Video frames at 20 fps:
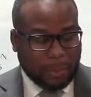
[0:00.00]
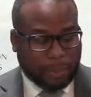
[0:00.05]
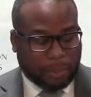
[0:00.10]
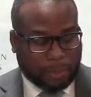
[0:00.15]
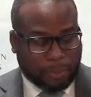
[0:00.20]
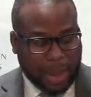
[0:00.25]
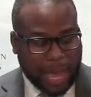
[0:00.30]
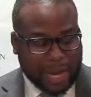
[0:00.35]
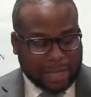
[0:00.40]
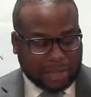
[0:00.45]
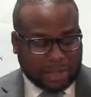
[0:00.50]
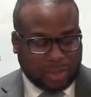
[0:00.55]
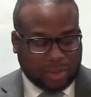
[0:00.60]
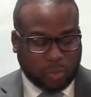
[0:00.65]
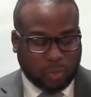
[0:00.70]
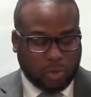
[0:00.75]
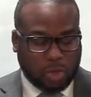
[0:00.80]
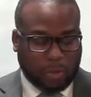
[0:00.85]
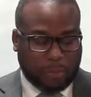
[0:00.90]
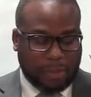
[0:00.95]
Practices
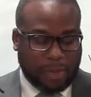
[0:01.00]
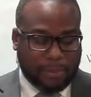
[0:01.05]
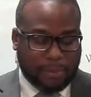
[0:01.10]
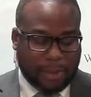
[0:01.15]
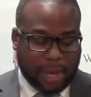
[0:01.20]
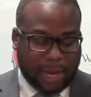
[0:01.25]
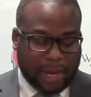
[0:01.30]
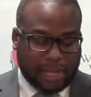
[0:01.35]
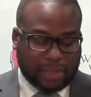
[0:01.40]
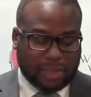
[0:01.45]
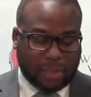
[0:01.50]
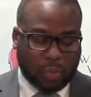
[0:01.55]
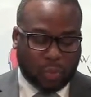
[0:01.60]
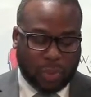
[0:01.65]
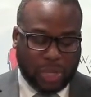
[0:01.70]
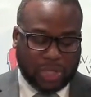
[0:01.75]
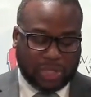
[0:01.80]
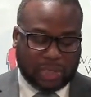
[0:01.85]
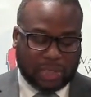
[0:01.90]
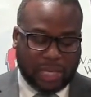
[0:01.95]
will be Mondays and
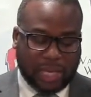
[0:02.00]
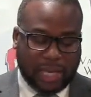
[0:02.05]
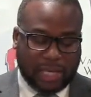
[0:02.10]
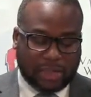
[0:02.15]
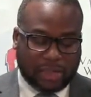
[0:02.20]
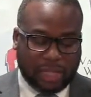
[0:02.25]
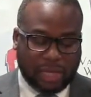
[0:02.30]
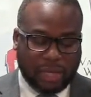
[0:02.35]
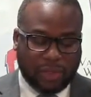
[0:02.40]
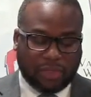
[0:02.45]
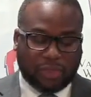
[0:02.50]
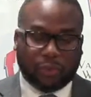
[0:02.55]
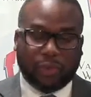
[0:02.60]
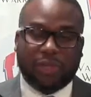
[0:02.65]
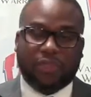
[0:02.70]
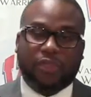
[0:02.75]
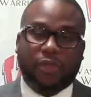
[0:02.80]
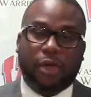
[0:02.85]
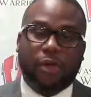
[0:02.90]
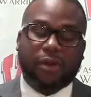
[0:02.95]
Wednesdays,
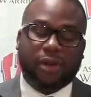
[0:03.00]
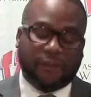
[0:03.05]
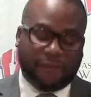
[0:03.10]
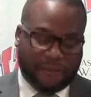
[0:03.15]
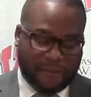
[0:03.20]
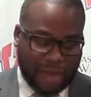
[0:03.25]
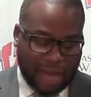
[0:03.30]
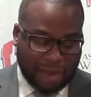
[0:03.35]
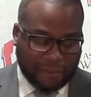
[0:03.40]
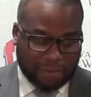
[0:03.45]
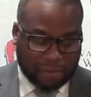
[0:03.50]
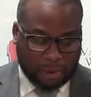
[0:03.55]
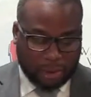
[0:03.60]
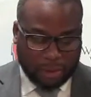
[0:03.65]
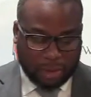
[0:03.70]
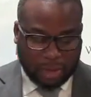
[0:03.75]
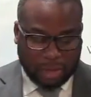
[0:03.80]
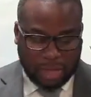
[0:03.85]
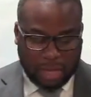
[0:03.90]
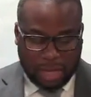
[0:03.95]
3.30 to
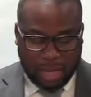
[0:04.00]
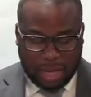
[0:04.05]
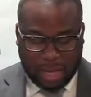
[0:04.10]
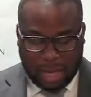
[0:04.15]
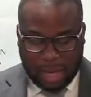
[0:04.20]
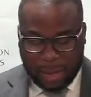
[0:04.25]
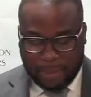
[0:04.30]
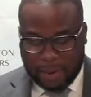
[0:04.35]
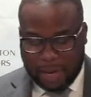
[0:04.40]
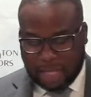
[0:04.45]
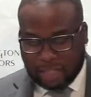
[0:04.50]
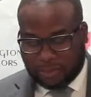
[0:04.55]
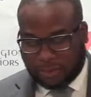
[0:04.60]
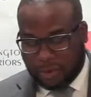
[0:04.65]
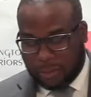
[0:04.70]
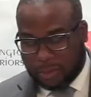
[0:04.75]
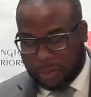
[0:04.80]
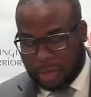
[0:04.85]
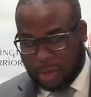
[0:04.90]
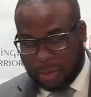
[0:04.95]
5.30. Um, and that's
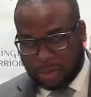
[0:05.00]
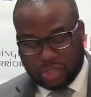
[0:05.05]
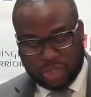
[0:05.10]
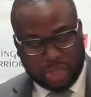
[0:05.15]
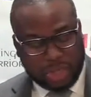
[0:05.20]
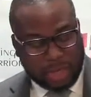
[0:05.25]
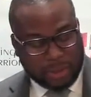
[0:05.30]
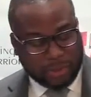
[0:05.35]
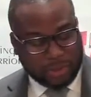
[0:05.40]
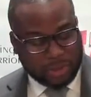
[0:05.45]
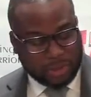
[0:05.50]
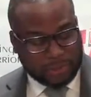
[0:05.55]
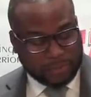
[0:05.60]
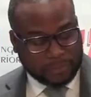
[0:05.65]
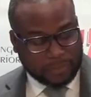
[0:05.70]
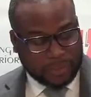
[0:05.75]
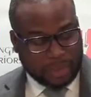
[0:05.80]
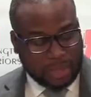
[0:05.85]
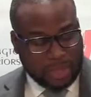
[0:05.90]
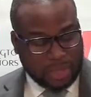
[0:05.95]
from Coach Nimmers.
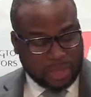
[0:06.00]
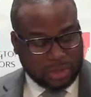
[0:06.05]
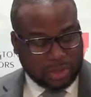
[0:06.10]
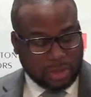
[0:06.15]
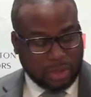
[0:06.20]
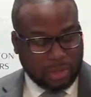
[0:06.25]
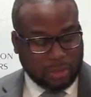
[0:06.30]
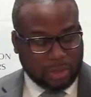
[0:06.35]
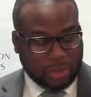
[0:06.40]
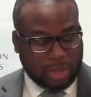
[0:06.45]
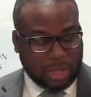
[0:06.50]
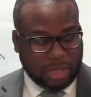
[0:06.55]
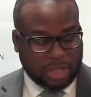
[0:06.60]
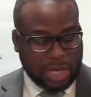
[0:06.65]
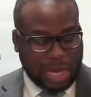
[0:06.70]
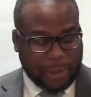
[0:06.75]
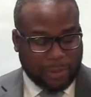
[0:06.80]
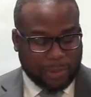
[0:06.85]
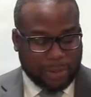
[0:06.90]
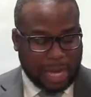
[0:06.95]
So good
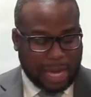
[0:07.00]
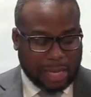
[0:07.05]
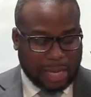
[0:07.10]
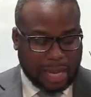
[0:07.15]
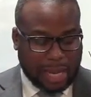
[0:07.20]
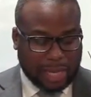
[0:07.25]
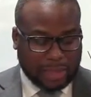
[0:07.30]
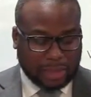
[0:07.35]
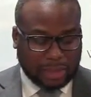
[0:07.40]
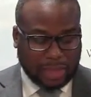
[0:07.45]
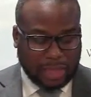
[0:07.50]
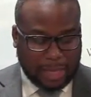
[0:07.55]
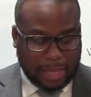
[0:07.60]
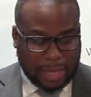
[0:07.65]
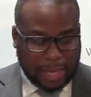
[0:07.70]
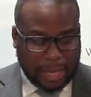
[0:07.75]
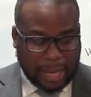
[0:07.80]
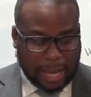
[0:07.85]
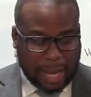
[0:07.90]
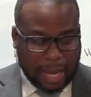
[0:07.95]
job on that, guys.
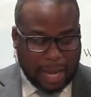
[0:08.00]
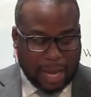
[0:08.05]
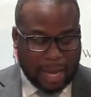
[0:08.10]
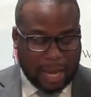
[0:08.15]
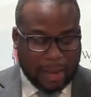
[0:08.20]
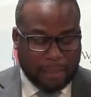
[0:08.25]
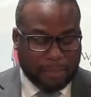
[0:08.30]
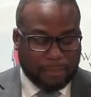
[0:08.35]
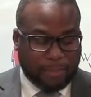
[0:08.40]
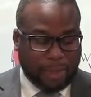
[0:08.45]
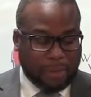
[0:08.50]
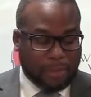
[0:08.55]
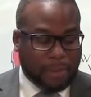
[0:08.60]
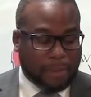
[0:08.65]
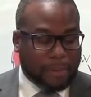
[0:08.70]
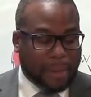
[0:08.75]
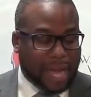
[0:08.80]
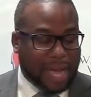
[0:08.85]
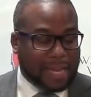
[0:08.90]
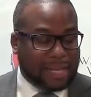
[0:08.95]
Uh, be
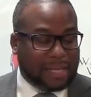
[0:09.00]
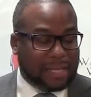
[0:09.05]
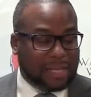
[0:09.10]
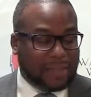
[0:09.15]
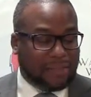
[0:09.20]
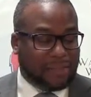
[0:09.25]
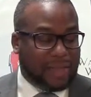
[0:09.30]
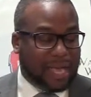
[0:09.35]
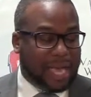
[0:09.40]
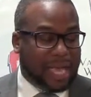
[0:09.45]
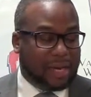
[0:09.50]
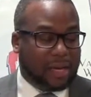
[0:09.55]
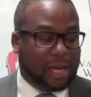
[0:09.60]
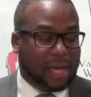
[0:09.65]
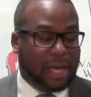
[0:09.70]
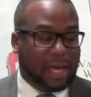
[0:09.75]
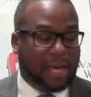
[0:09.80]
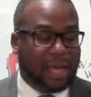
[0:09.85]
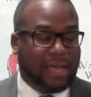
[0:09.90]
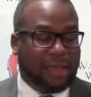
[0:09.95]
reminded that
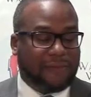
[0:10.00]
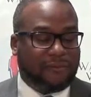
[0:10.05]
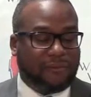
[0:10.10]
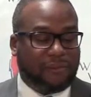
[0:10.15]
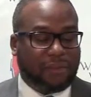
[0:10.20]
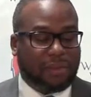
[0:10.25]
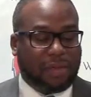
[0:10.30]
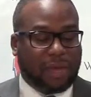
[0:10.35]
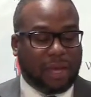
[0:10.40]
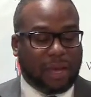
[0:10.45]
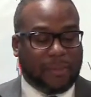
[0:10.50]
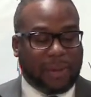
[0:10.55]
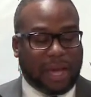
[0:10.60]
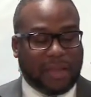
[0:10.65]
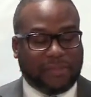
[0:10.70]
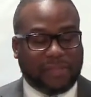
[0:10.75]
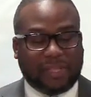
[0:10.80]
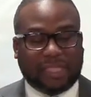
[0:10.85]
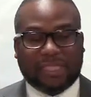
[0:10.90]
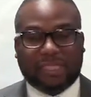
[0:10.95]
uh, if, uh,
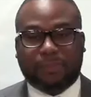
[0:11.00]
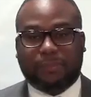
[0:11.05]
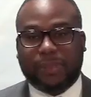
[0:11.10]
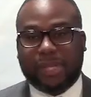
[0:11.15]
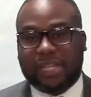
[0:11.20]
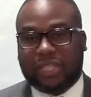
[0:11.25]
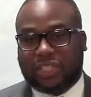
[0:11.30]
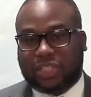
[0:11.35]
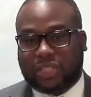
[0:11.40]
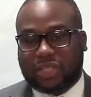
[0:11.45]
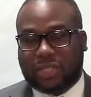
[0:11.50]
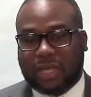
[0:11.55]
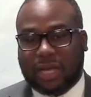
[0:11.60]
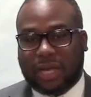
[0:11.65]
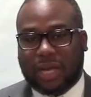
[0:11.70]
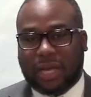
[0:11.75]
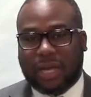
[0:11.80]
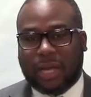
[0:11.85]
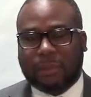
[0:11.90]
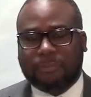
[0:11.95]
about the speech
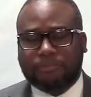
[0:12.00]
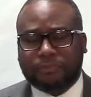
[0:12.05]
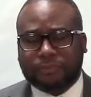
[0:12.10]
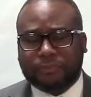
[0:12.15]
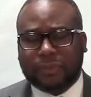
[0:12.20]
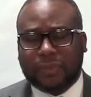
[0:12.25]
um,